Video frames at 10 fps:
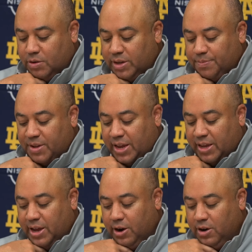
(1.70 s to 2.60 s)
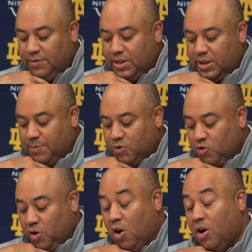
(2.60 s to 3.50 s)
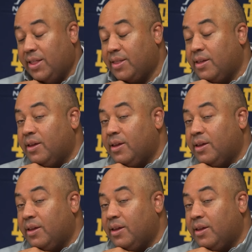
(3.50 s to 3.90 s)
him taken care of and him drawing.